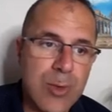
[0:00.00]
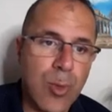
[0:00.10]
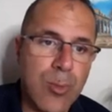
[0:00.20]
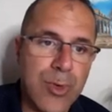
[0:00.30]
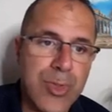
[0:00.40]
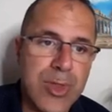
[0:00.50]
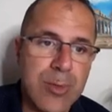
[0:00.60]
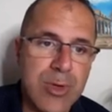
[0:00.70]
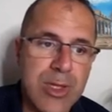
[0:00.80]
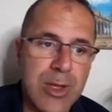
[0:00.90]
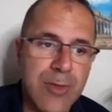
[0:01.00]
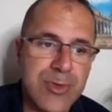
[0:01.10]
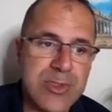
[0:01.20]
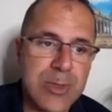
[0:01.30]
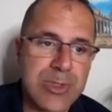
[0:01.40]
one more thing, I'm gonna get off the
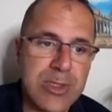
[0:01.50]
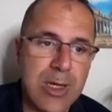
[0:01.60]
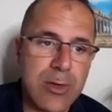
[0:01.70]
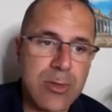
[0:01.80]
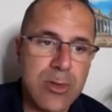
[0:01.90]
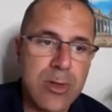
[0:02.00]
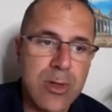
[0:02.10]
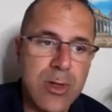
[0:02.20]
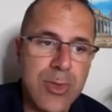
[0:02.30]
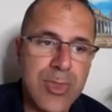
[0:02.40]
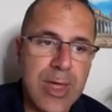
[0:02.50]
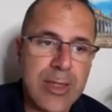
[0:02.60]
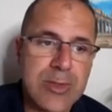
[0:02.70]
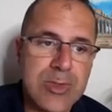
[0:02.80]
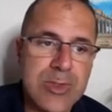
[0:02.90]
subject now,
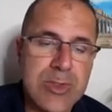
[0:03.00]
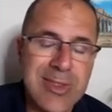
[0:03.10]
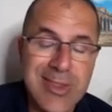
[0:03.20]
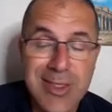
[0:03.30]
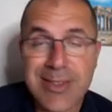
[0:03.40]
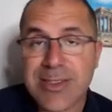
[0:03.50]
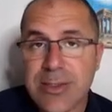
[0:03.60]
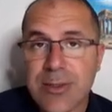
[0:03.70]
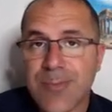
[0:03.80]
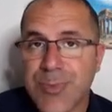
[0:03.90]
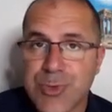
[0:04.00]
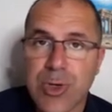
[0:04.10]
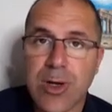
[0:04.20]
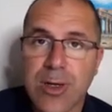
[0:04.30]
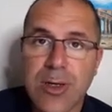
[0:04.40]
that this
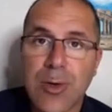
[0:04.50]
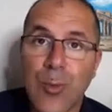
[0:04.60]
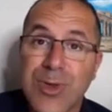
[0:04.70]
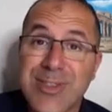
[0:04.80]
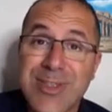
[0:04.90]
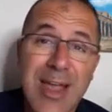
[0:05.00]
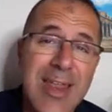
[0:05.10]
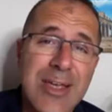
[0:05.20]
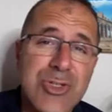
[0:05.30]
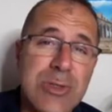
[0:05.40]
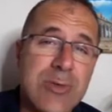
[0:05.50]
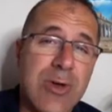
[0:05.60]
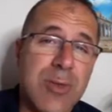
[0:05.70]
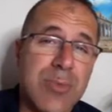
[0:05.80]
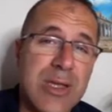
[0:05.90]
drug was not actually
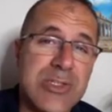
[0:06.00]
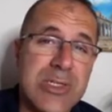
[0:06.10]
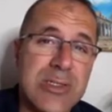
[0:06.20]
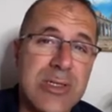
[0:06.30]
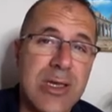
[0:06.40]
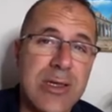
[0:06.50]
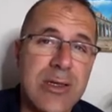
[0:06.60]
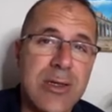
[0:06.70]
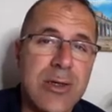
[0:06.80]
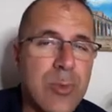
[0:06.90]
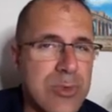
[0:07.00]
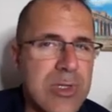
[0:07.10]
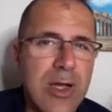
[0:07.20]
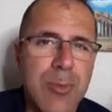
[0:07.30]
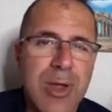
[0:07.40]
developed by GSK. We'll
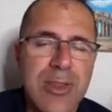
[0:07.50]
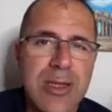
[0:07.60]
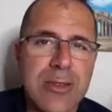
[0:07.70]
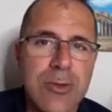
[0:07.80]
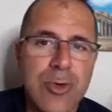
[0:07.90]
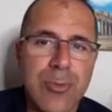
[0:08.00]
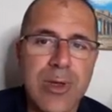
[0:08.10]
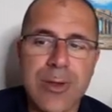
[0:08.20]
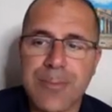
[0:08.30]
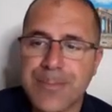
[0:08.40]
talk about that in a little bit.